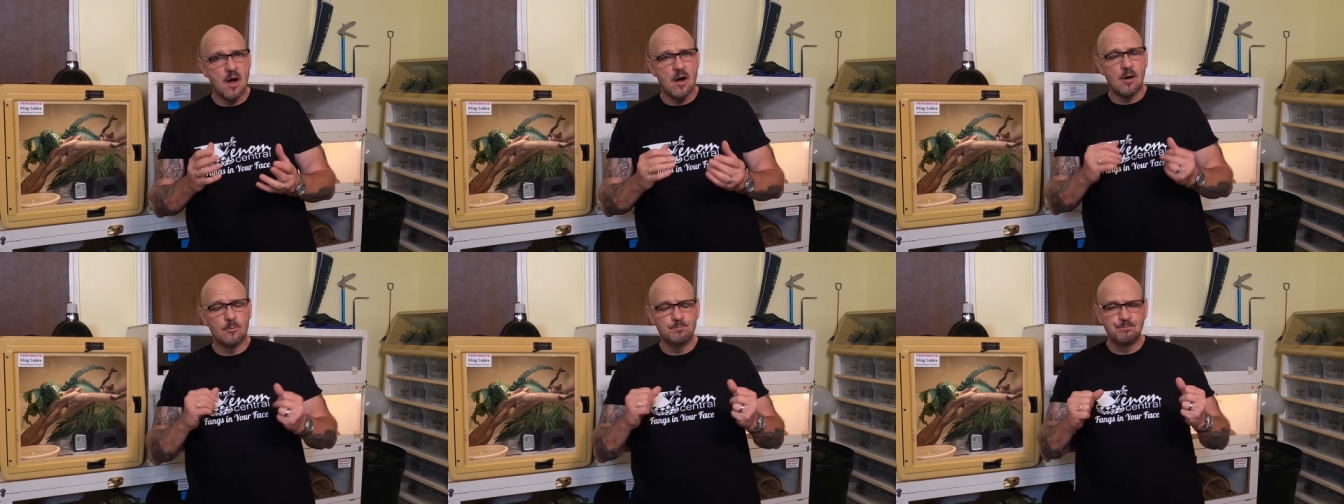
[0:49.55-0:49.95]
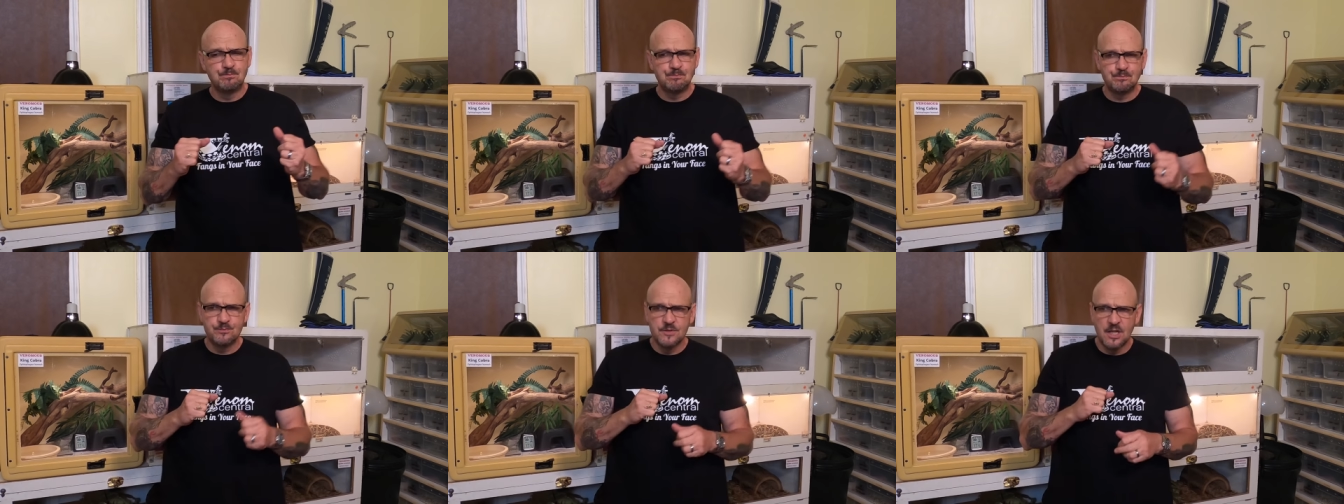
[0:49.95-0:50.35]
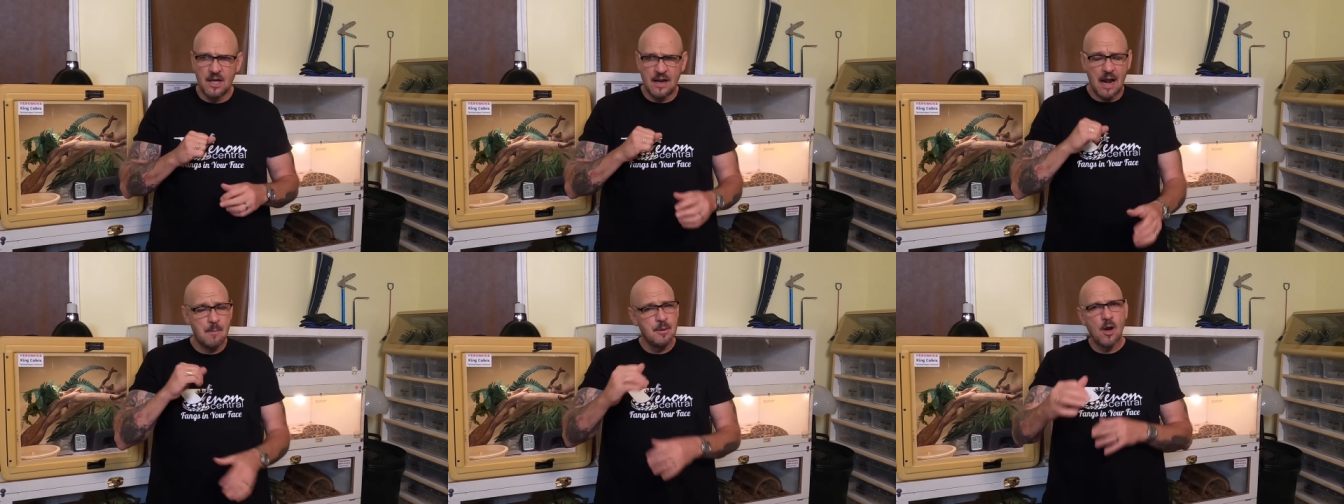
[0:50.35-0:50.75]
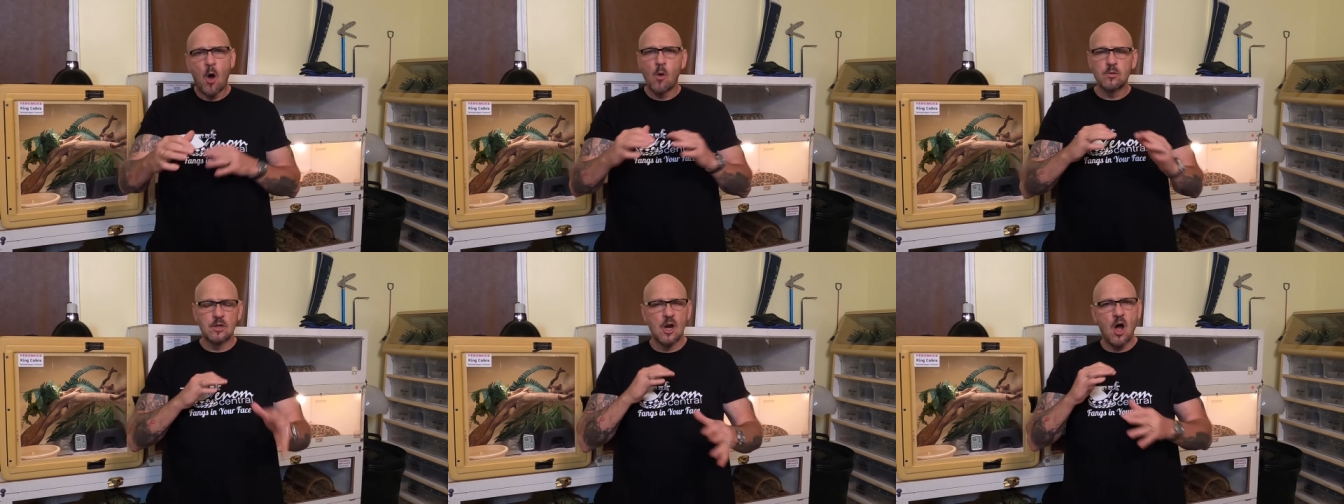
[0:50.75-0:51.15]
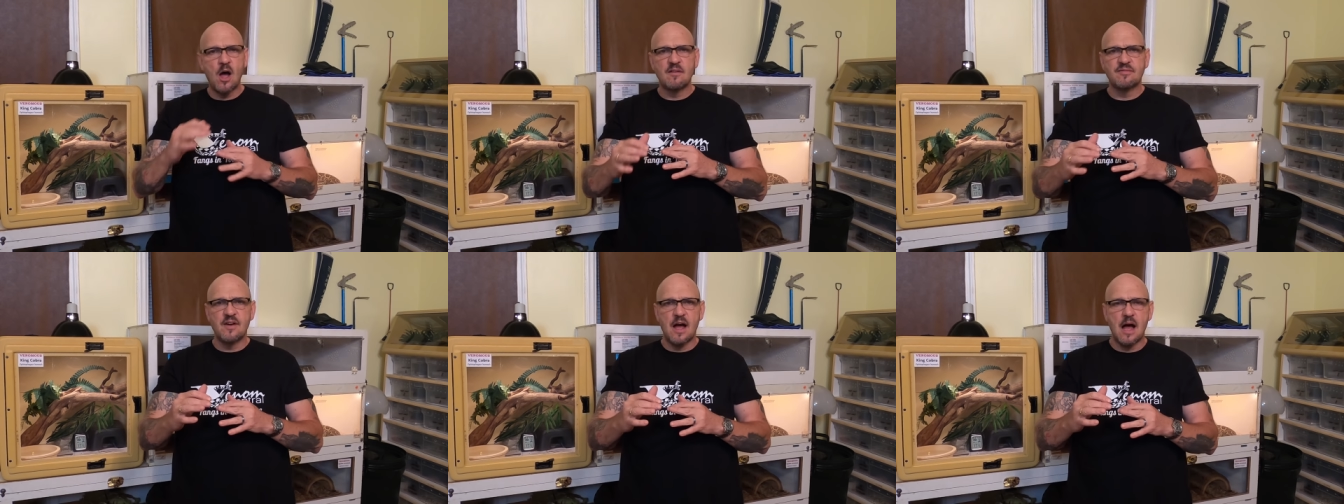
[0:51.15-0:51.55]
Um, and I've been holding
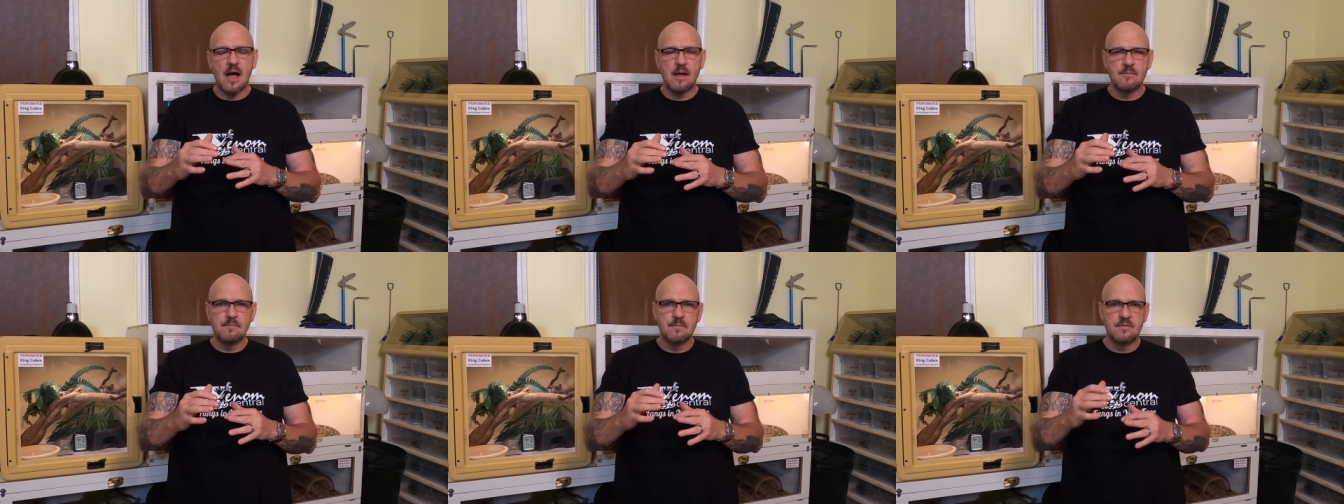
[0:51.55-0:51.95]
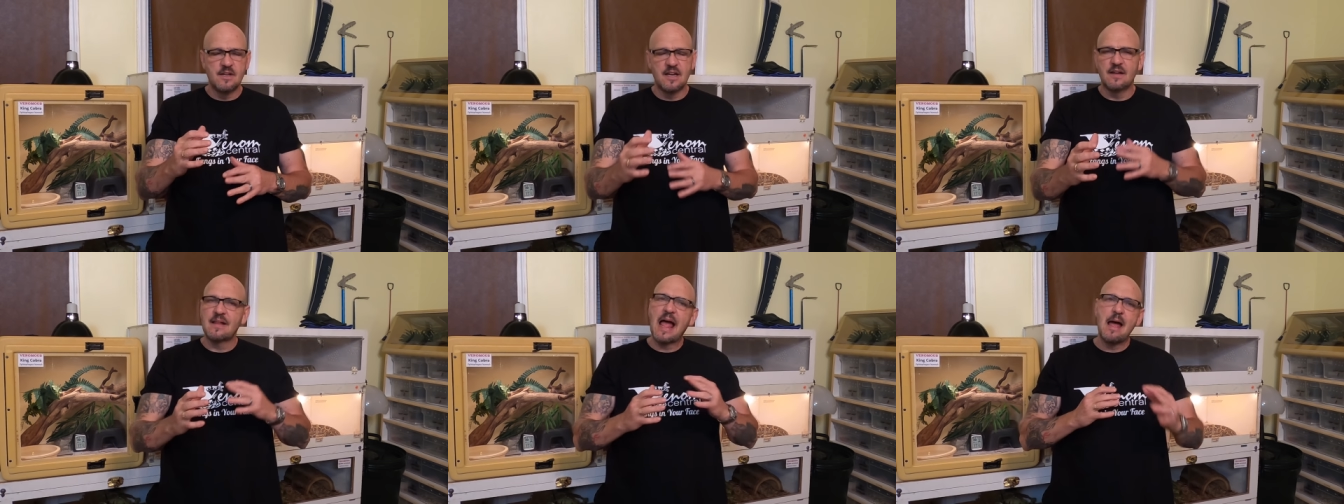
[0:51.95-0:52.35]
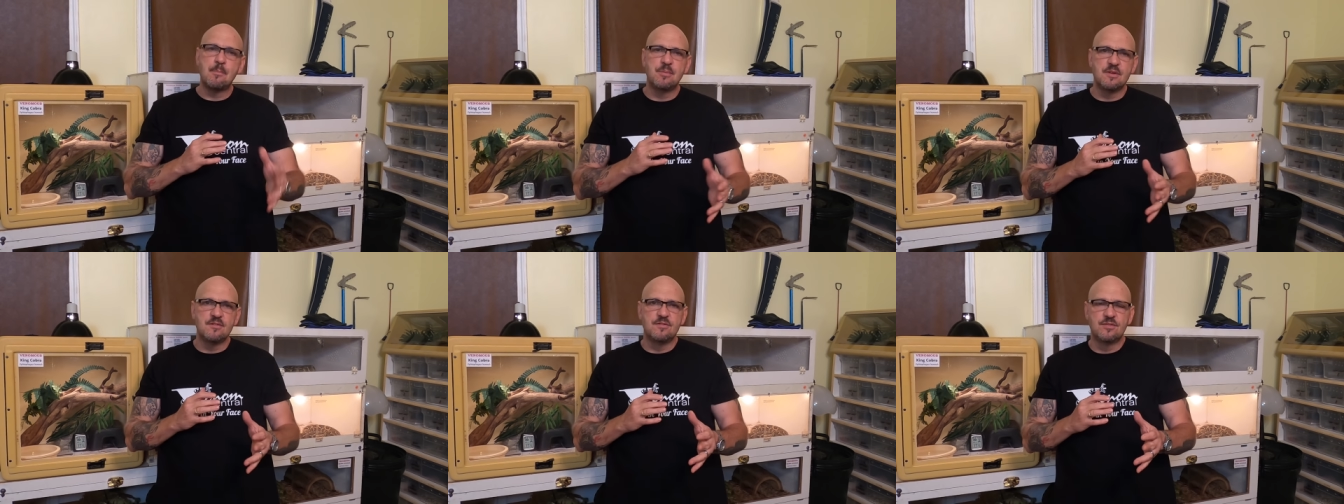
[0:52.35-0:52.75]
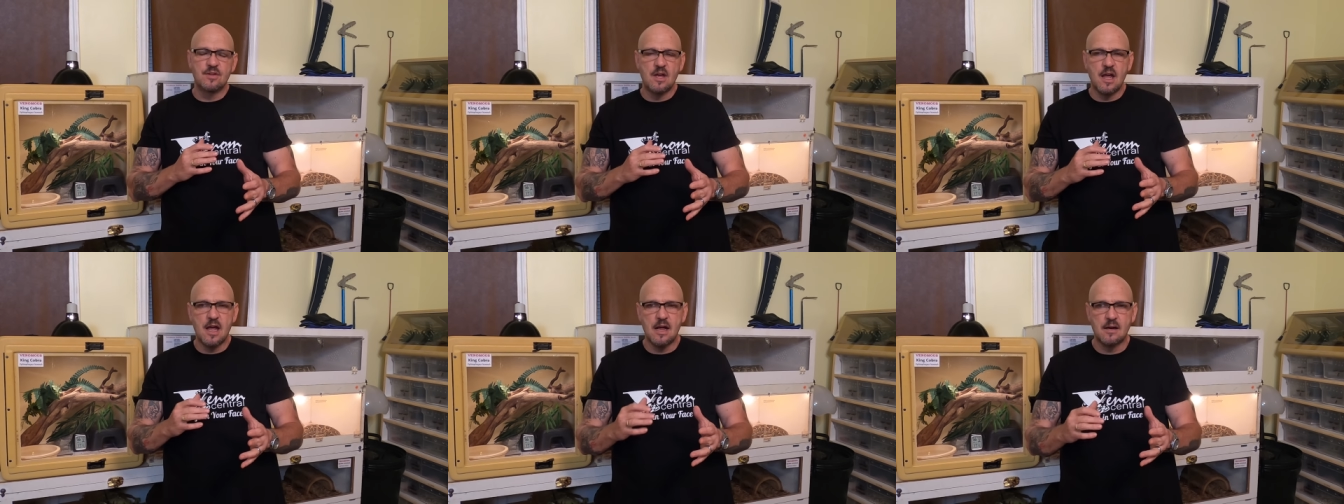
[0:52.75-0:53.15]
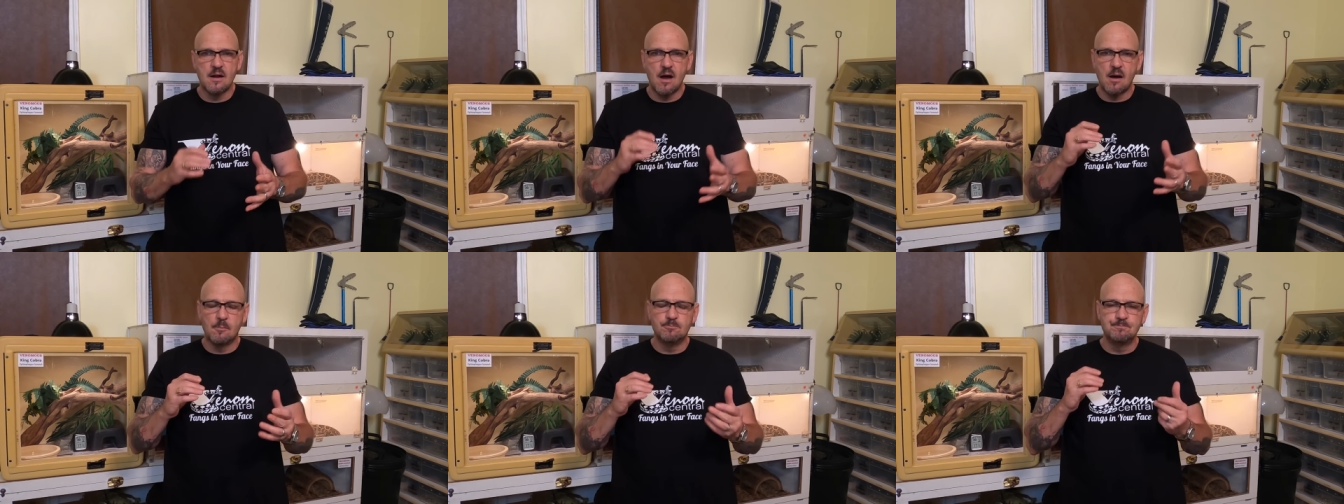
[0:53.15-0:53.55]
off on the Elapids
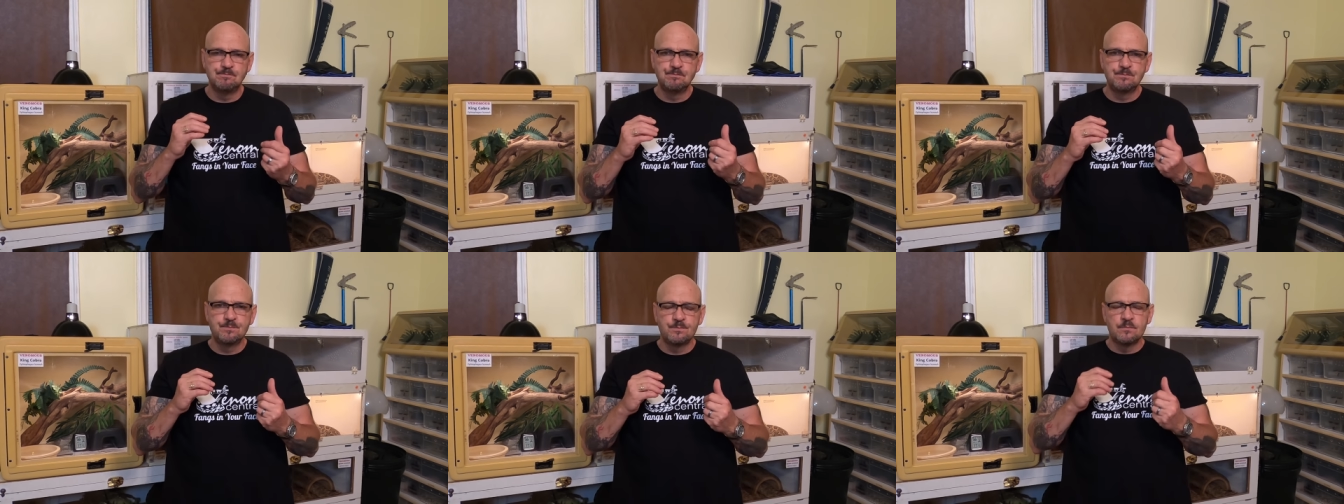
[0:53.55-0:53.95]
and um,